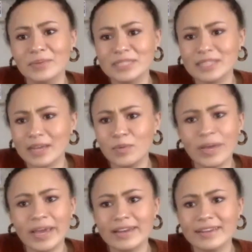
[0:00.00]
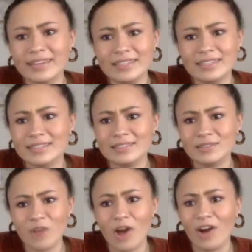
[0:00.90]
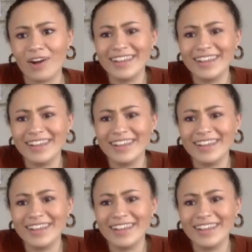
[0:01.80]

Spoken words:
was like, wait, this is long.